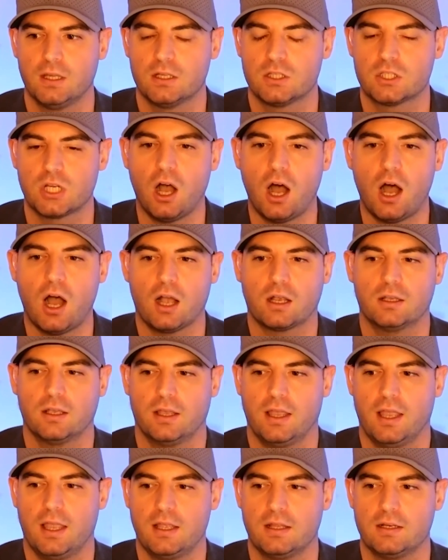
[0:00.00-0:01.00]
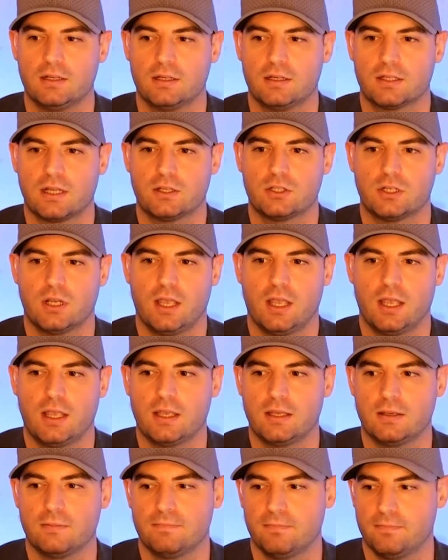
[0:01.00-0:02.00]
talk in such
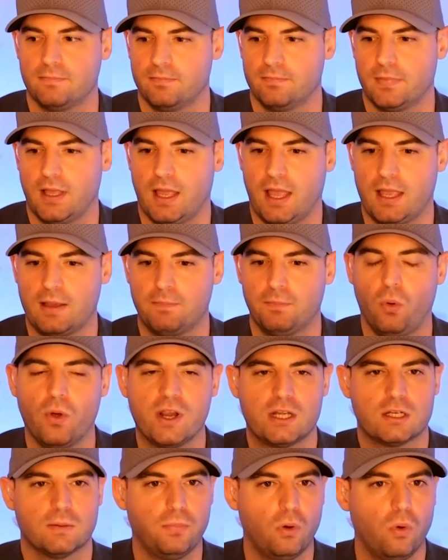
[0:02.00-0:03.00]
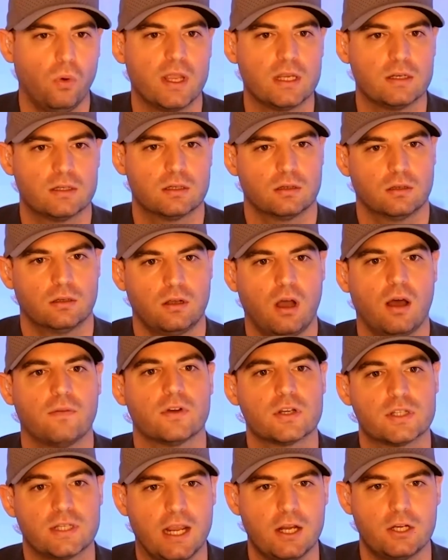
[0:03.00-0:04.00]
a point-to-point
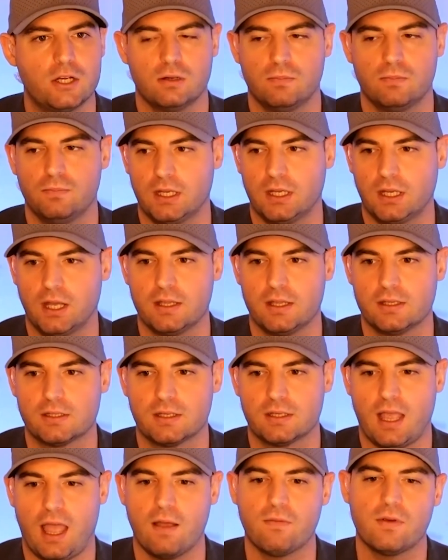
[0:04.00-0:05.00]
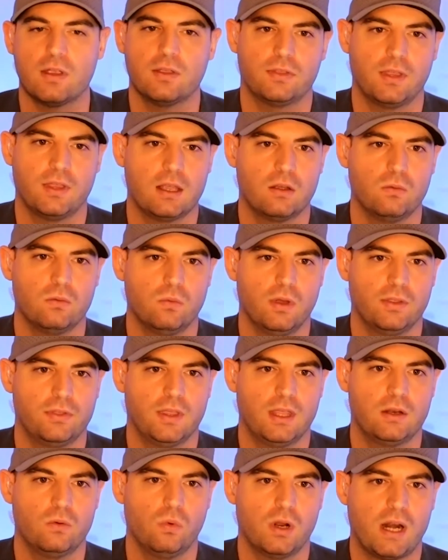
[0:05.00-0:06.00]
conversation, because everything
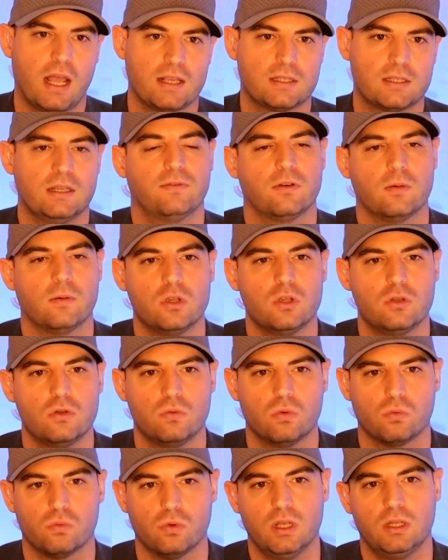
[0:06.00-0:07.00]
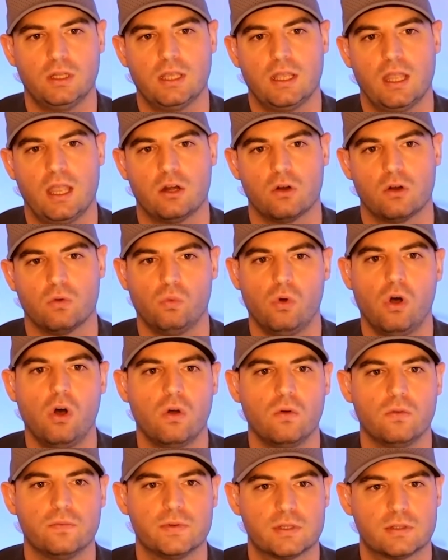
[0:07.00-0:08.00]
within what I see from you really
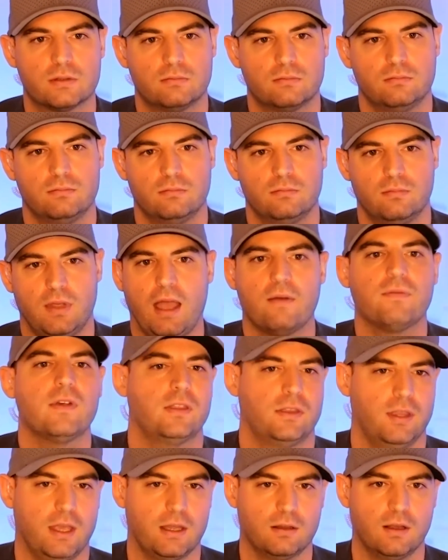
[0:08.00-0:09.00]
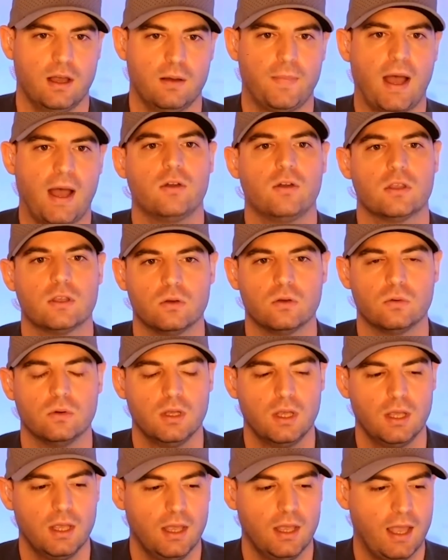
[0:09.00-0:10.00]
interwoves everything about you.
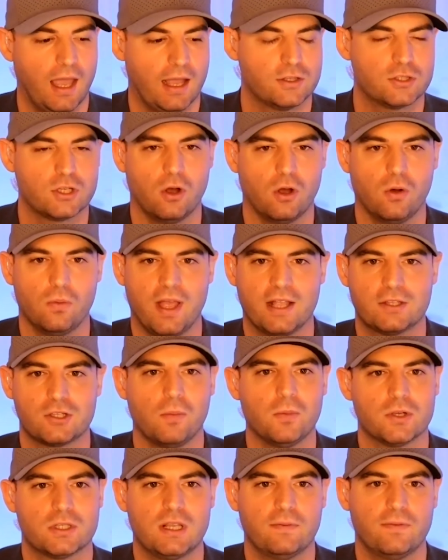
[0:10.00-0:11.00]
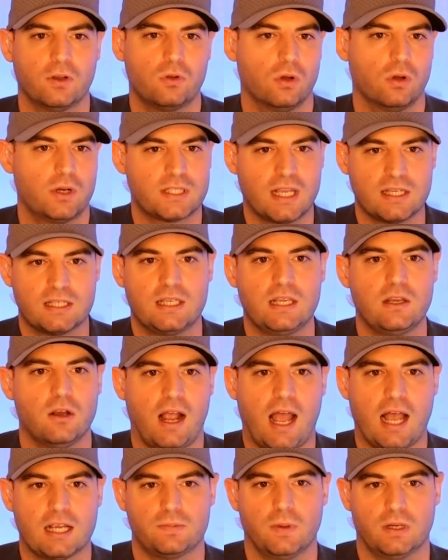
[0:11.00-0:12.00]
And so it's almost difficult, because I see your
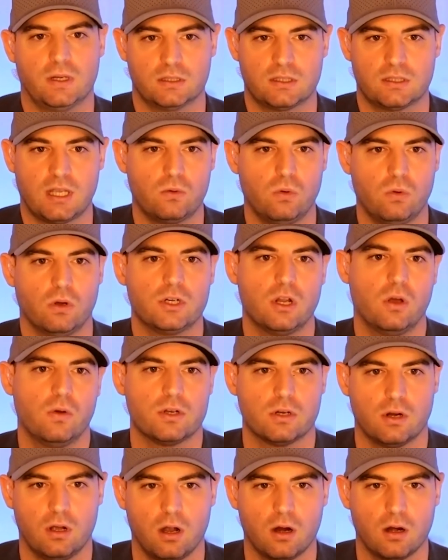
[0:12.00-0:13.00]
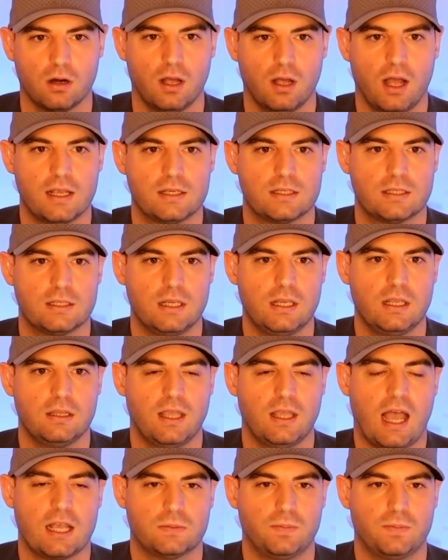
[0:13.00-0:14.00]
aspect of Taekwondo in your art. I see
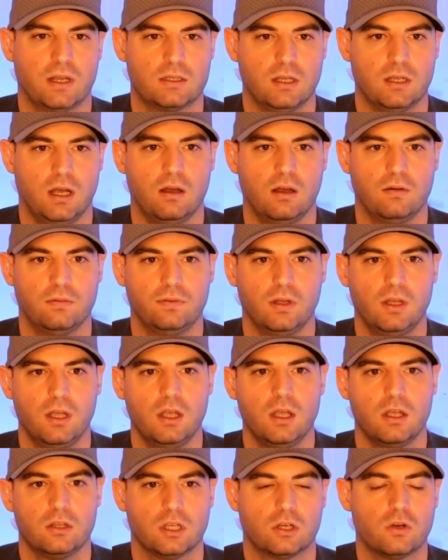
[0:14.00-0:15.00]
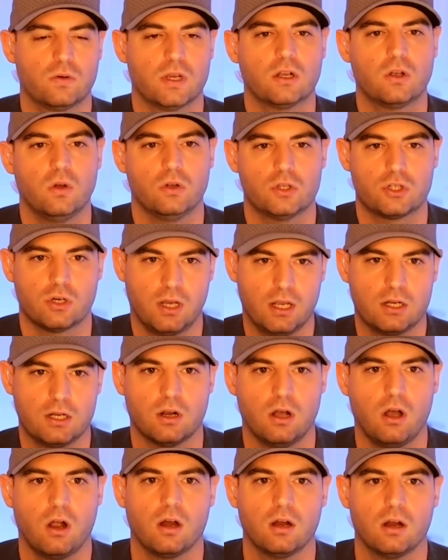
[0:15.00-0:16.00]
the aspect of the Korean culture in
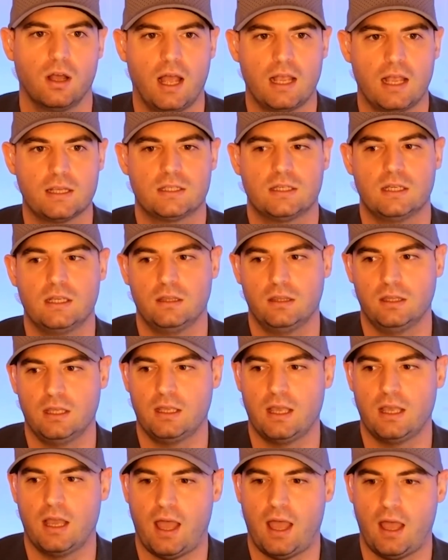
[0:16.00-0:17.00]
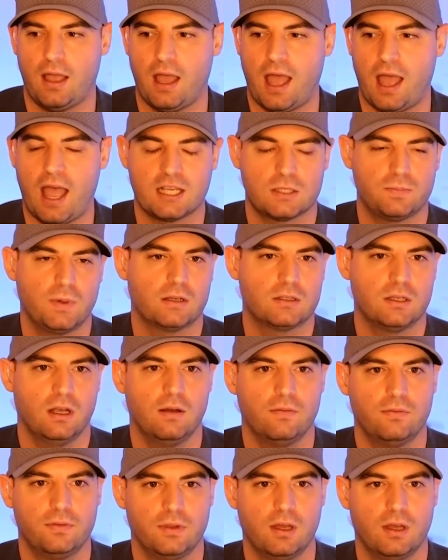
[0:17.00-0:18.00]
your art. I see the aspect
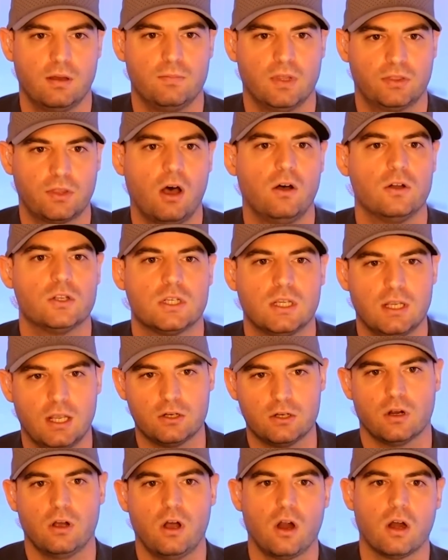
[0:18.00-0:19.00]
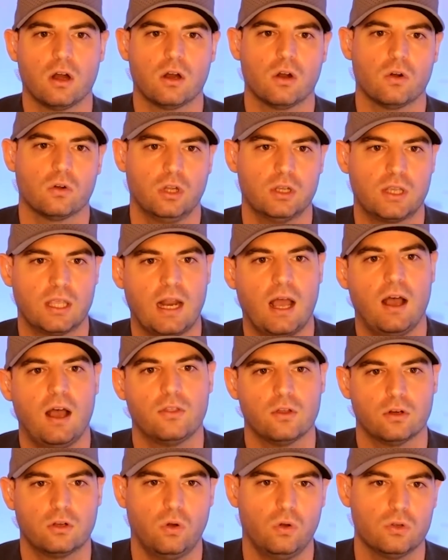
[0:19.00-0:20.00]
of the mythology in your art, or looking at
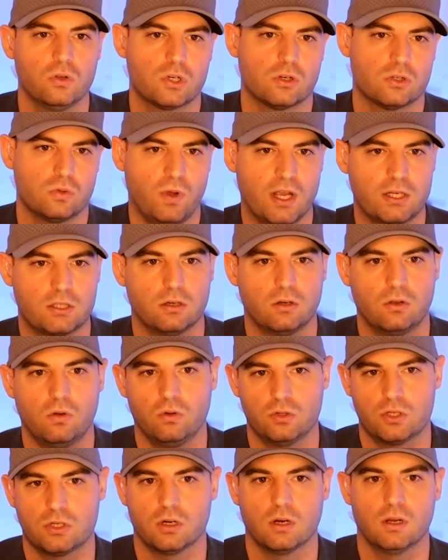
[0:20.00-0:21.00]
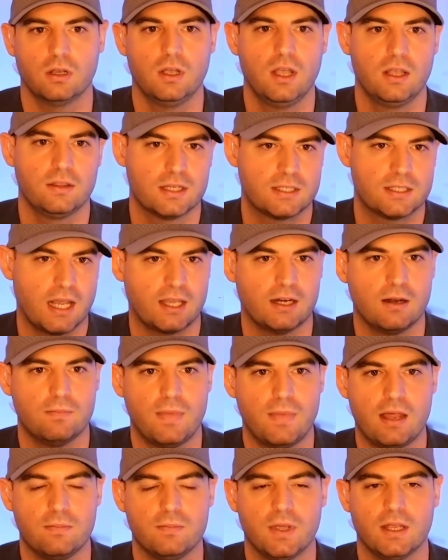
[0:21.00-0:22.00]
other cultures, Western culture, the Second
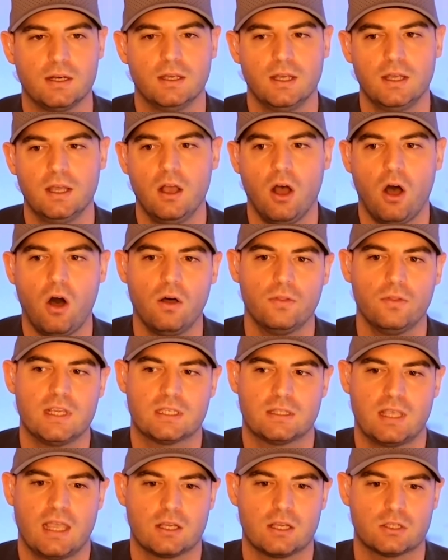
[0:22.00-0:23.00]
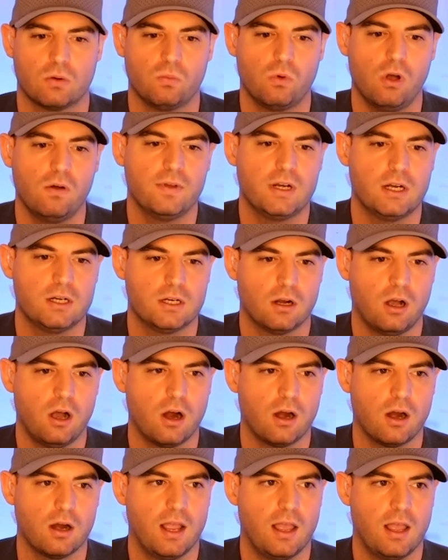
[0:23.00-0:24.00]
Amendment. All these things are woven into your
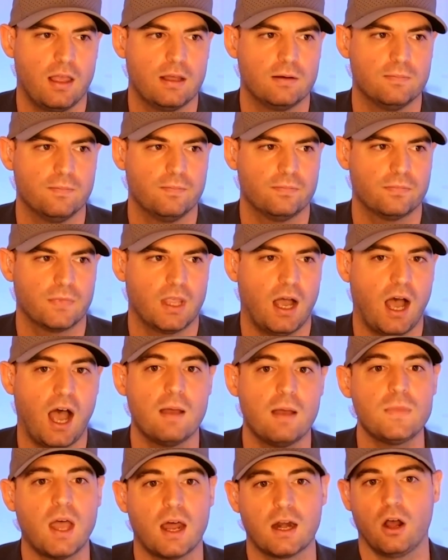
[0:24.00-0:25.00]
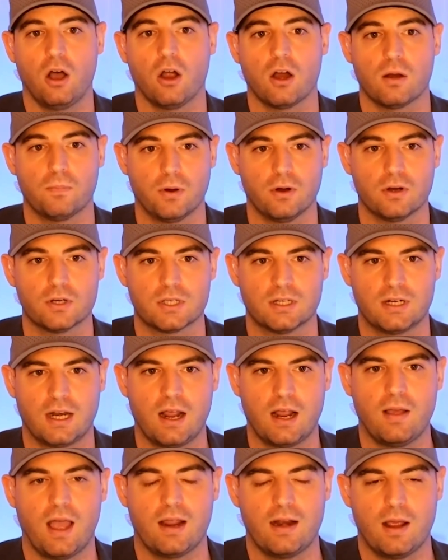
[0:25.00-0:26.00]
art. And I'm not an art person.
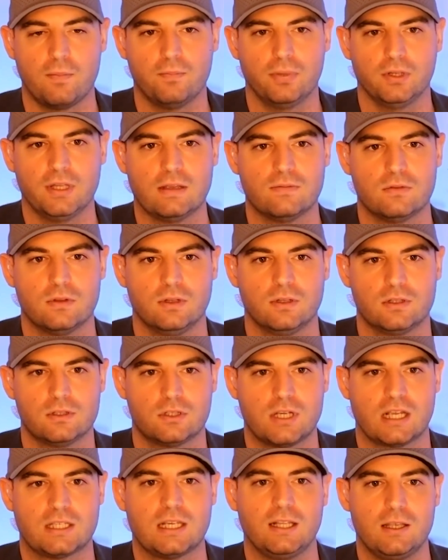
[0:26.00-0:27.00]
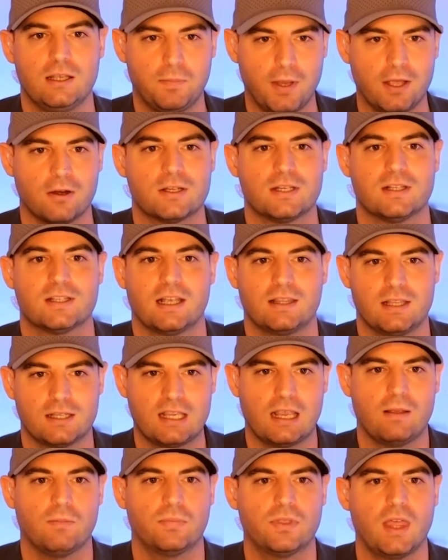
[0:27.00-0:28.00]
And I believe Jesse Lee Peterson said the
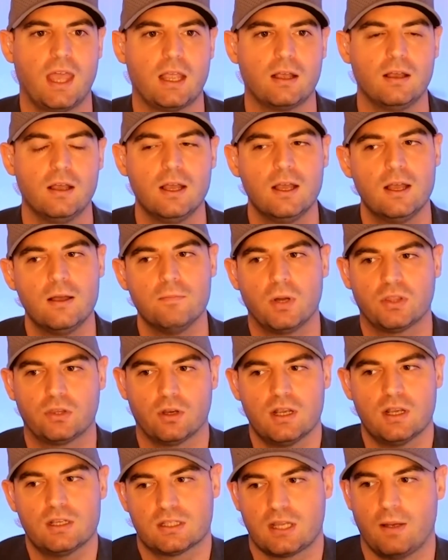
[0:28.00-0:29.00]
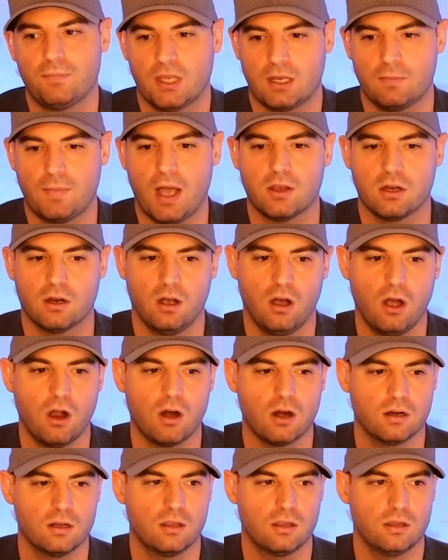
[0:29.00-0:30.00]
same thing, but there is something about your
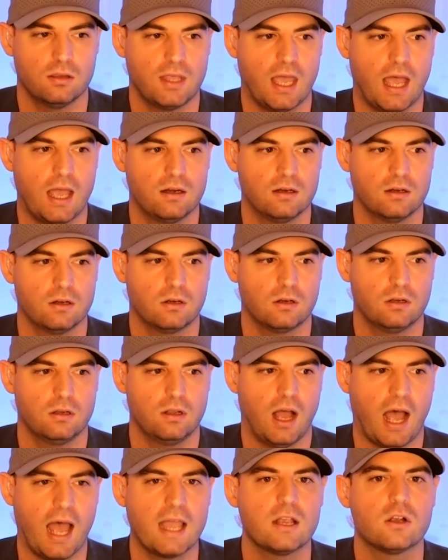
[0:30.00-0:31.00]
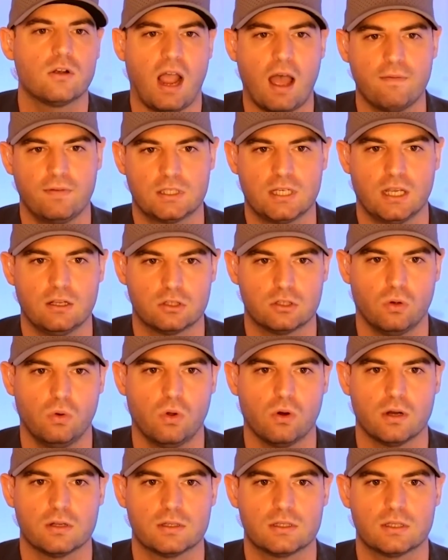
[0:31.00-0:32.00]
art that I gravitate
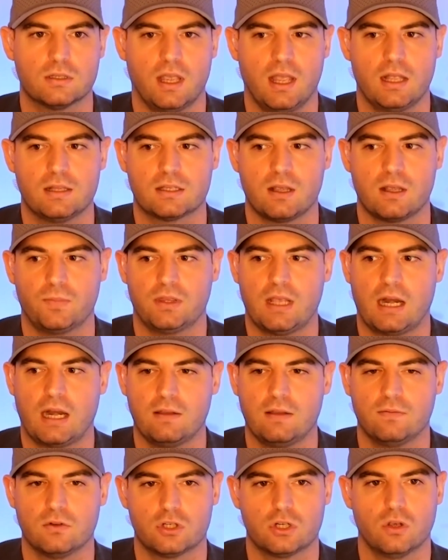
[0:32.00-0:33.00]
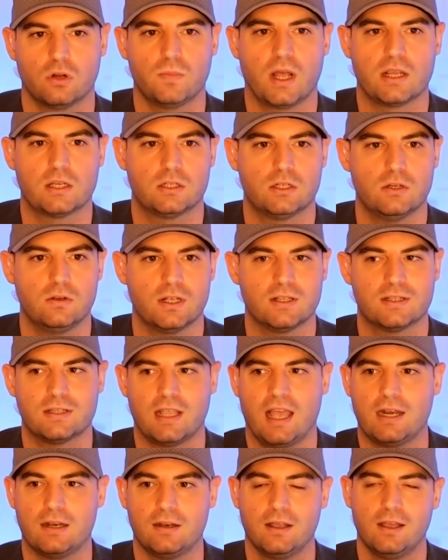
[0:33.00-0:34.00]
towards, and something that I even showed my students.
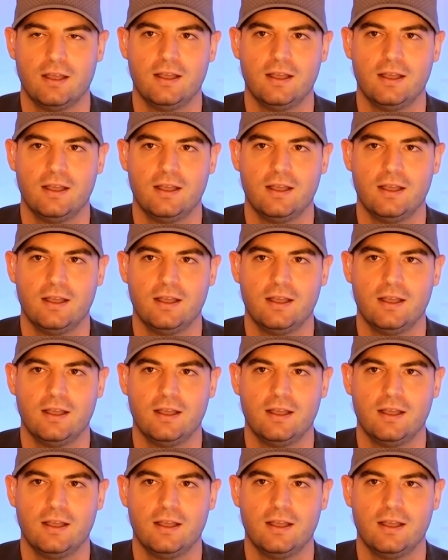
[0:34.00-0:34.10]
And